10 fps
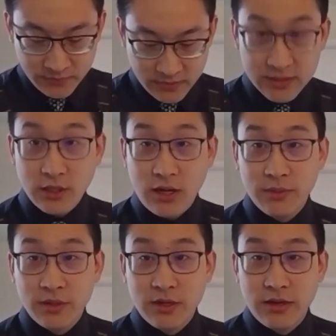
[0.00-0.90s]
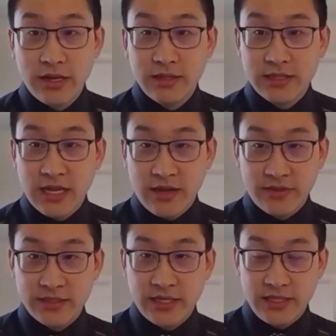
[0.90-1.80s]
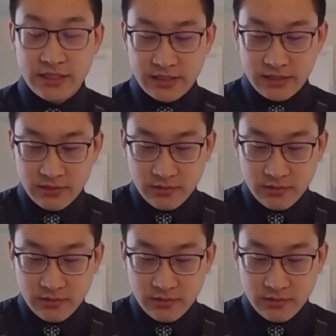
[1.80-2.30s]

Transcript: And so I'm gonna go ahead, let's have a taste.